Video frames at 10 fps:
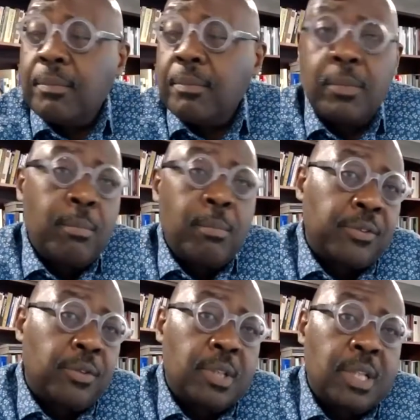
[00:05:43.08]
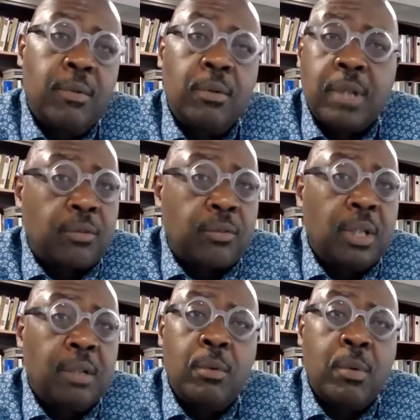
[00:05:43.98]
master's level, doctoral
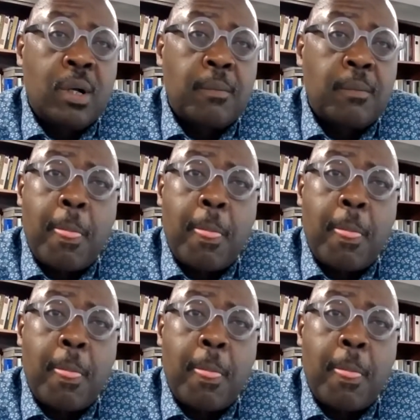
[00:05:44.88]
level work,